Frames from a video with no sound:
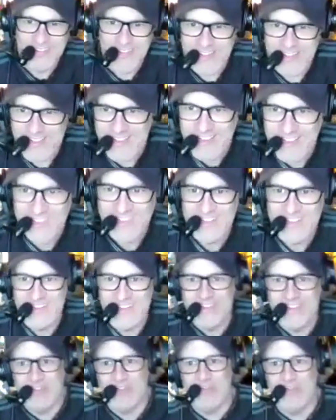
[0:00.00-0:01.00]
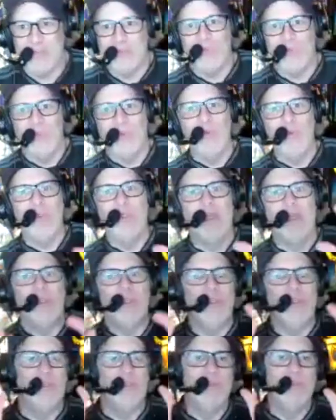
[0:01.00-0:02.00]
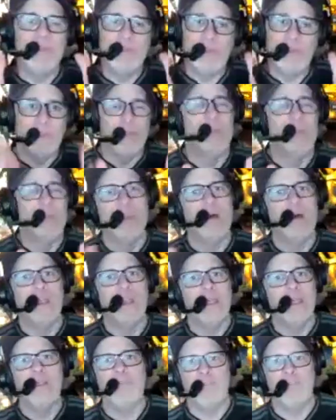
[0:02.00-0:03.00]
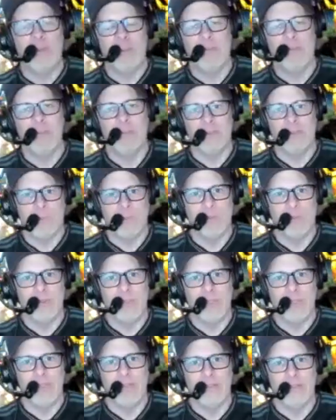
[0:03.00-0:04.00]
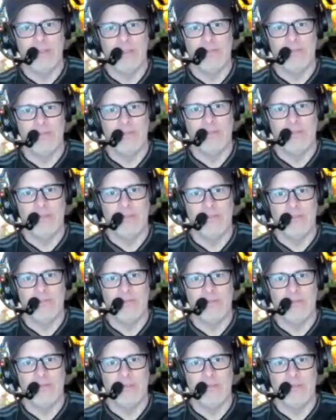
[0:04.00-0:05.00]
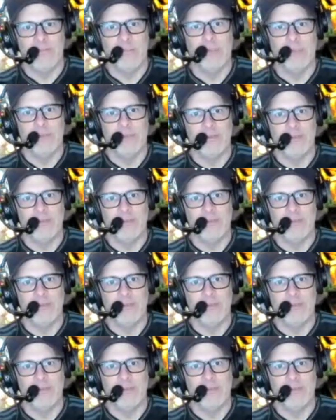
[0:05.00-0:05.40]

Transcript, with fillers: Uh, who you don't get on air very much when you're at InDisc uh, as no. much.